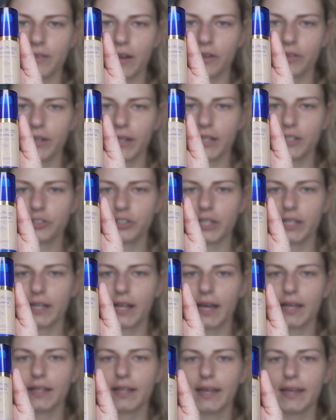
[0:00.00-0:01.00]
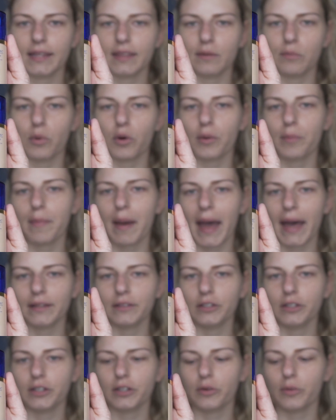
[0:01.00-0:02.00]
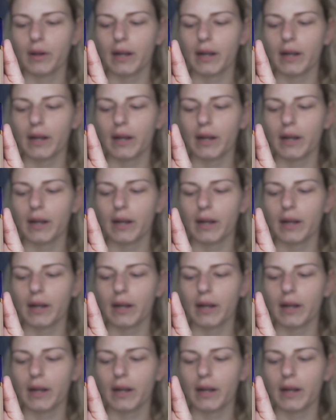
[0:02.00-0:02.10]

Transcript: foundation. I like the more matte look,